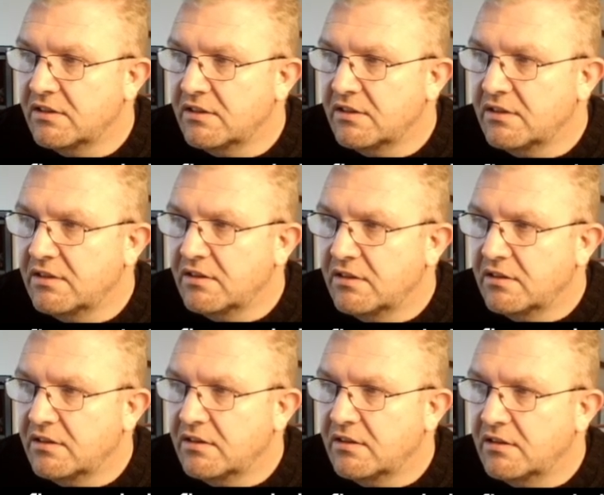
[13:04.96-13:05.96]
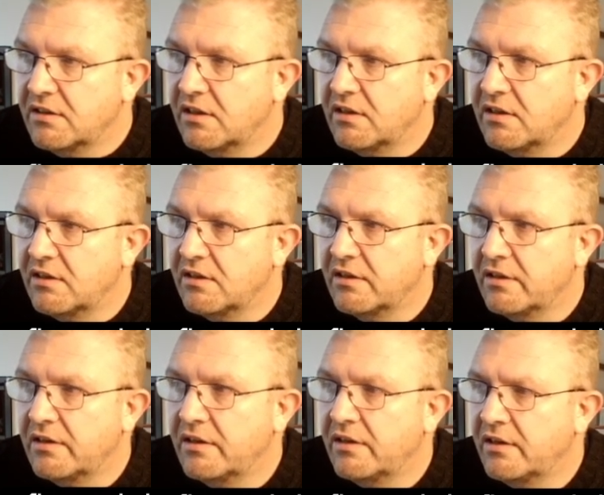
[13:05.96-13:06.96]

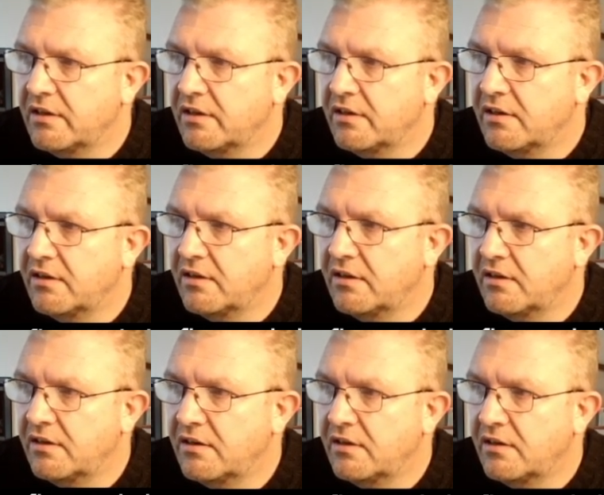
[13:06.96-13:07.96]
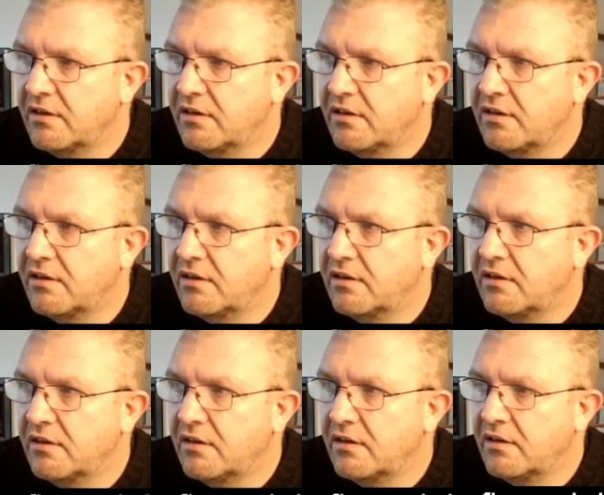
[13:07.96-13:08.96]

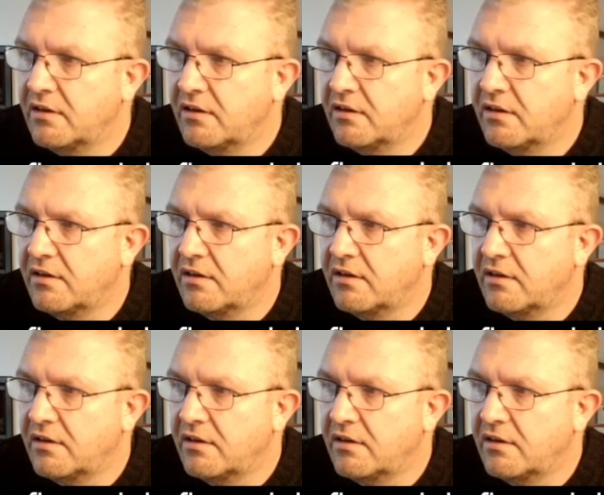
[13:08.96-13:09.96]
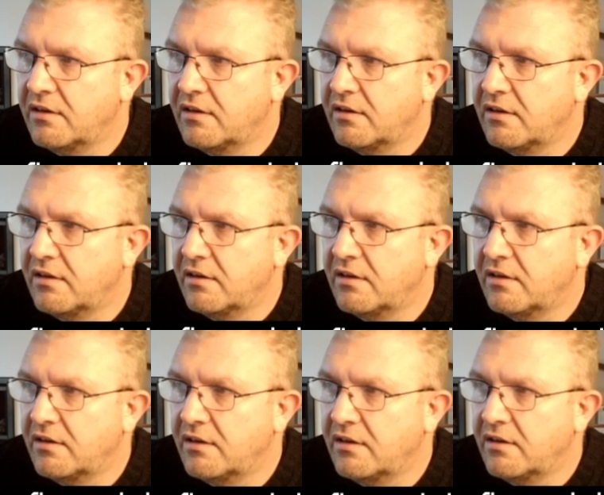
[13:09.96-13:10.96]

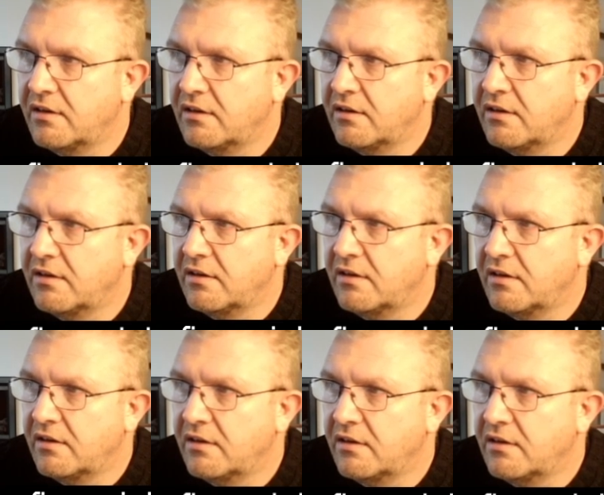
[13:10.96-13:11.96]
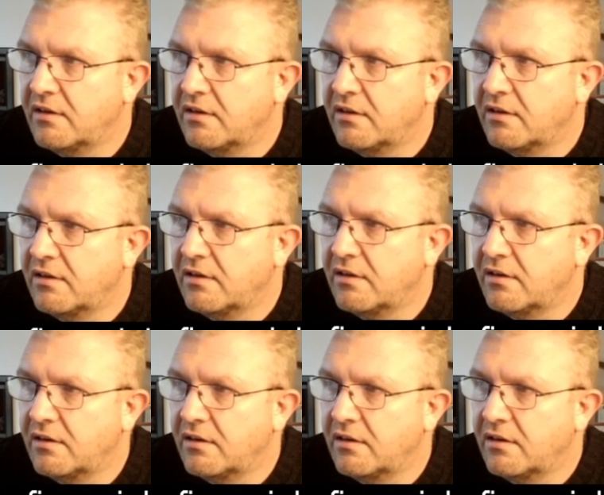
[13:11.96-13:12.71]
Nobody speaks.